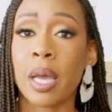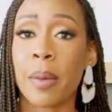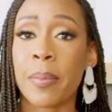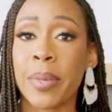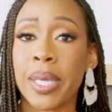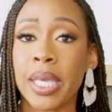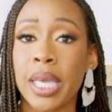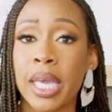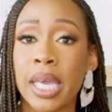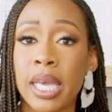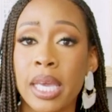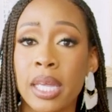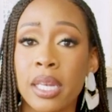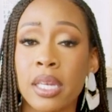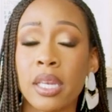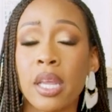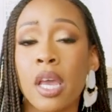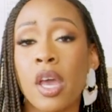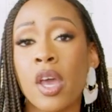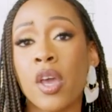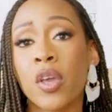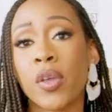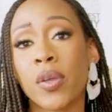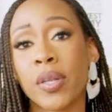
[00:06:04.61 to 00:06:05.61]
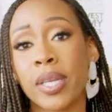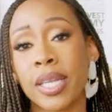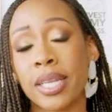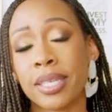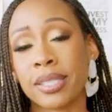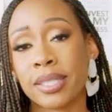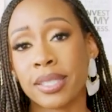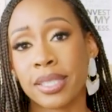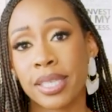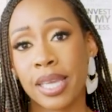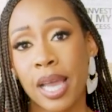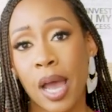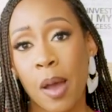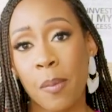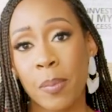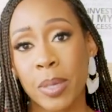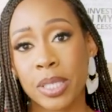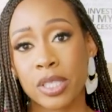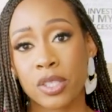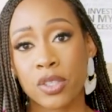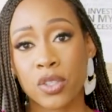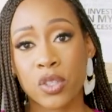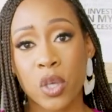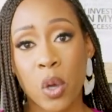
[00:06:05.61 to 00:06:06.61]
coming in, you need to see how
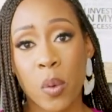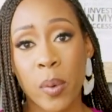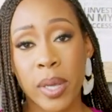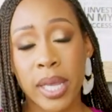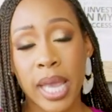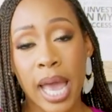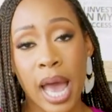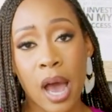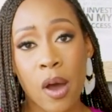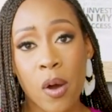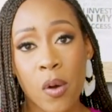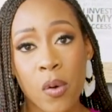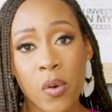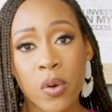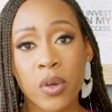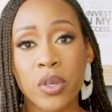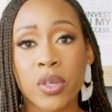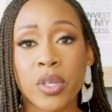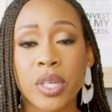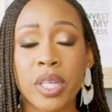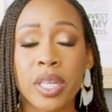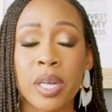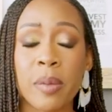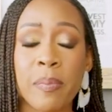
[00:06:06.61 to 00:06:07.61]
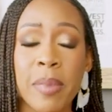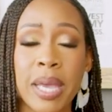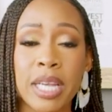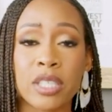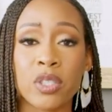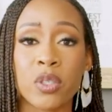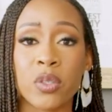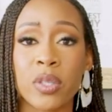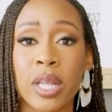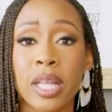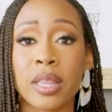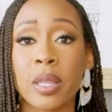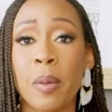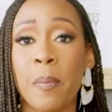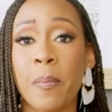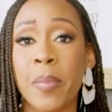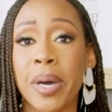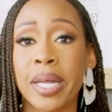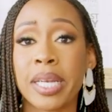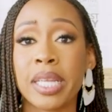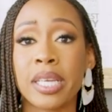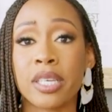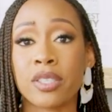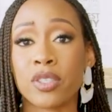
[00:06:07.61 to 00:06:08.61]
much is going out, you need to make sure that the
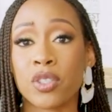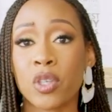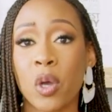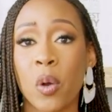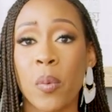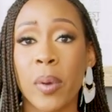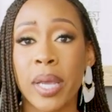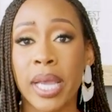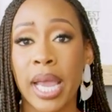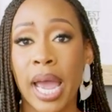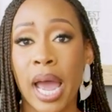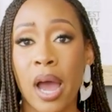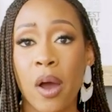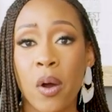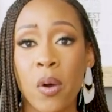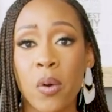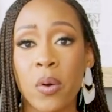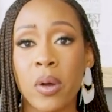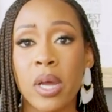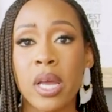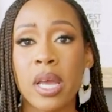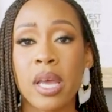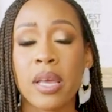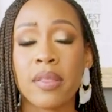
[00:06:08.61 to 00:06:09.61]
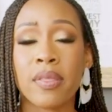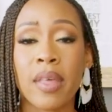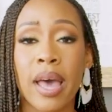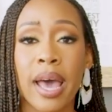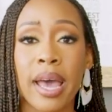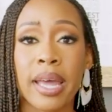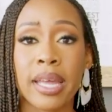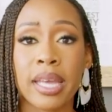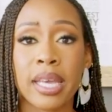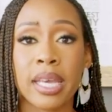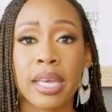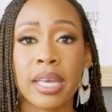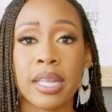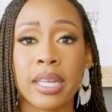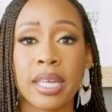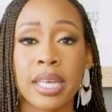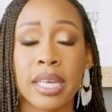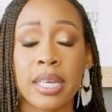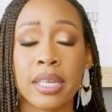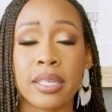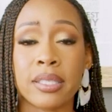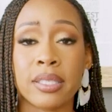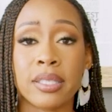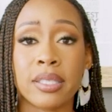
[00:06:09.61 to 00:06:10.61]
money is going out, that it
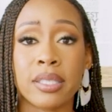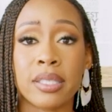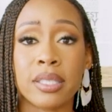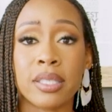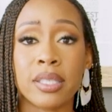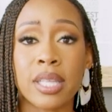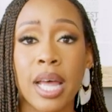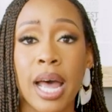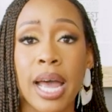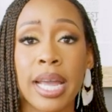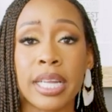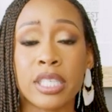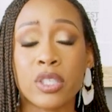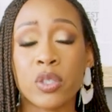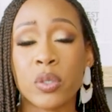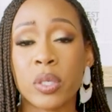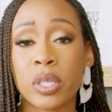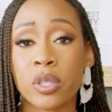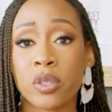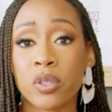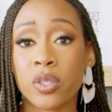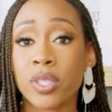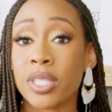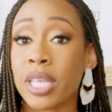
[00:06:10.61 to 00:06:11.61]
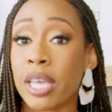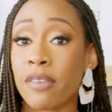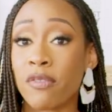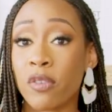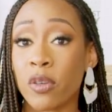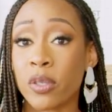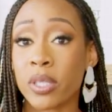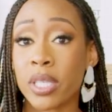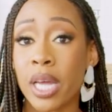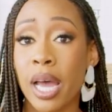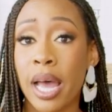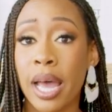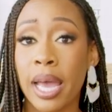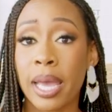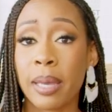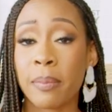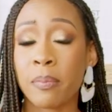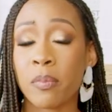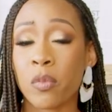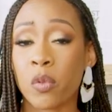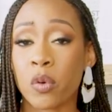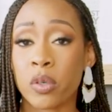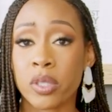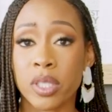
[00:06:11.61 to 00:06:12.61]
is designed to either save you
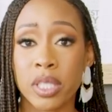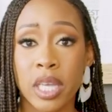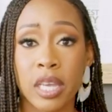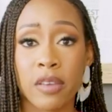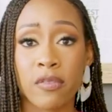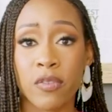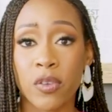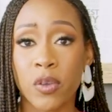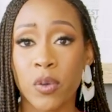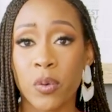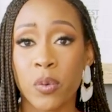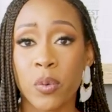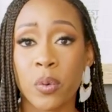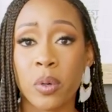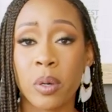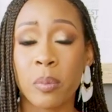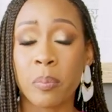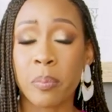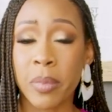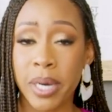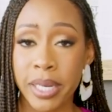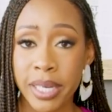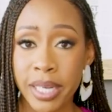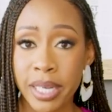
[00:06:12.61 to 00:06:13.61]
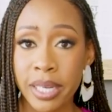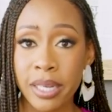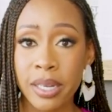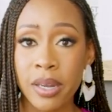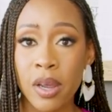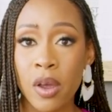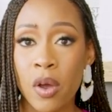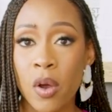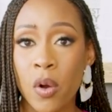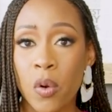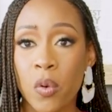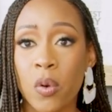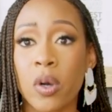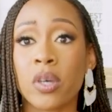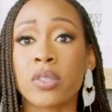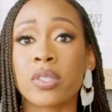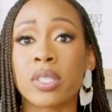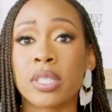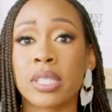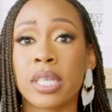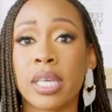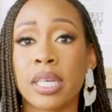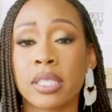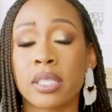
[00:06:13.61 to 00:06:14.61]
time or save you money, or
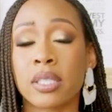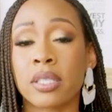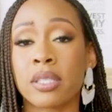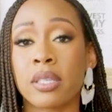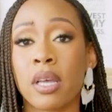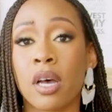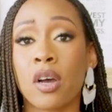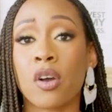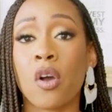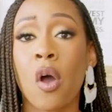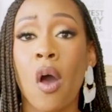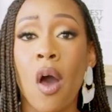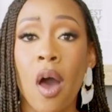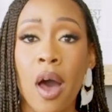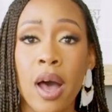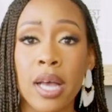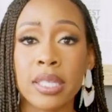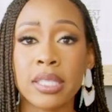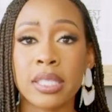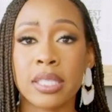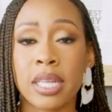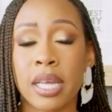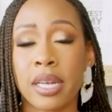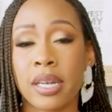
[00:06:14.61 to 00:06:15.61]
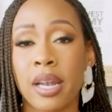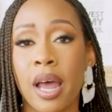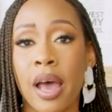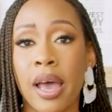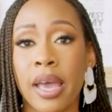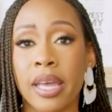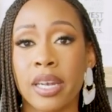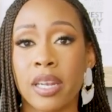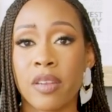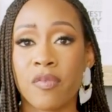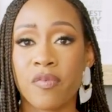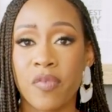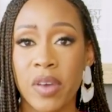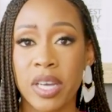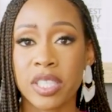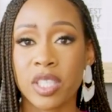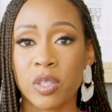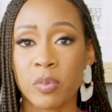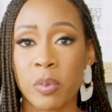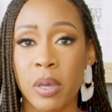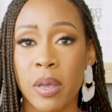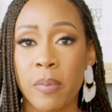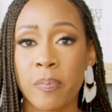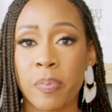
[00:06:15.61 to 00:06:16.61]
else it's a cost and not an
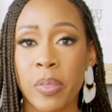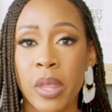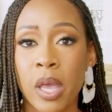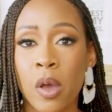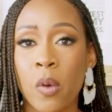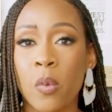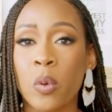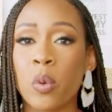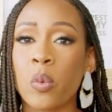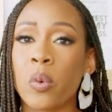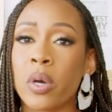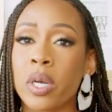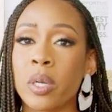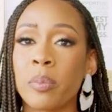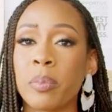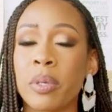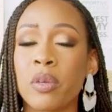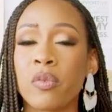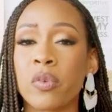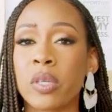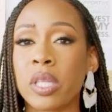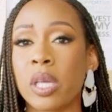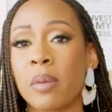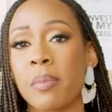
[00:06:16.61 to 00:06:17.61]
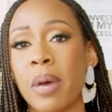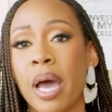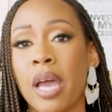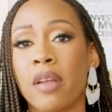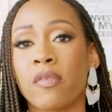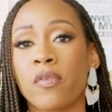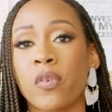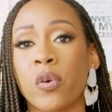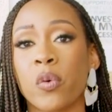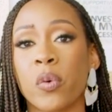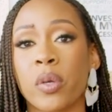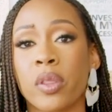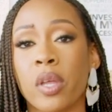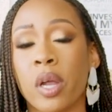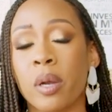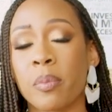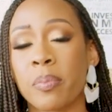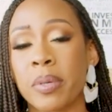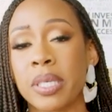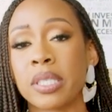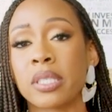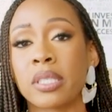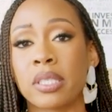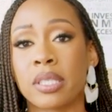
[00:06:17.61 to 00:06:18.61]
investment. We want to be really mindful with our
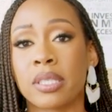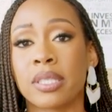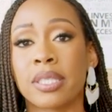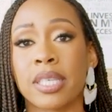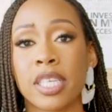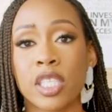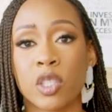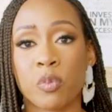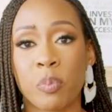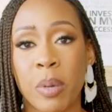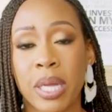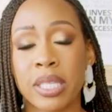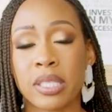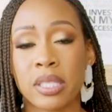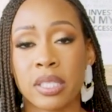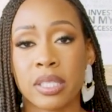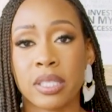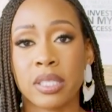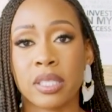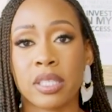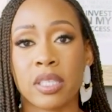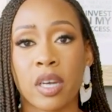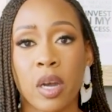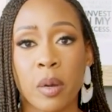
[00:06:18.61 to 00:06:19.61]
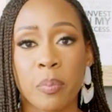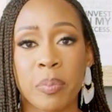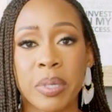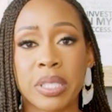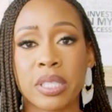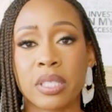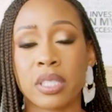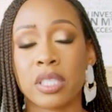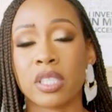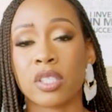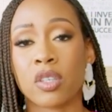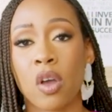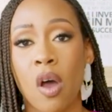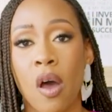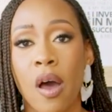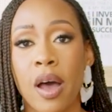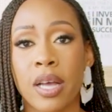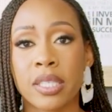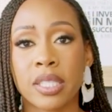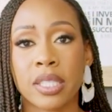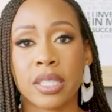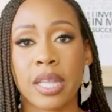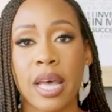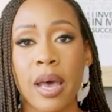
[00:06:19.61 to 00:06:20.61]
business expenses and our business
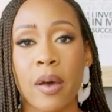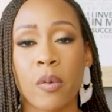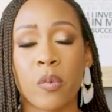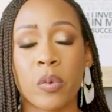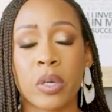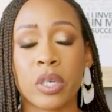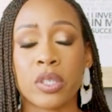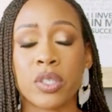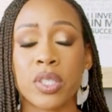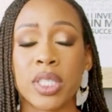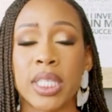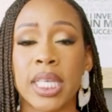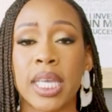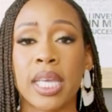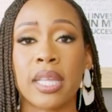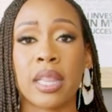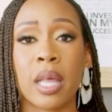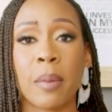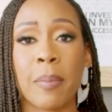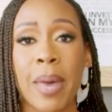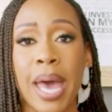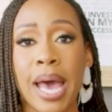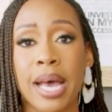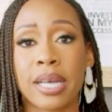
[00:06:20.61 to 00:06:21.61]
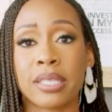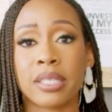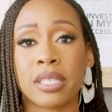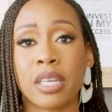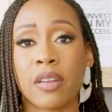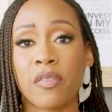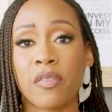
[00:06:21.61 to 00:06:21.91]
costs that we are seeing them as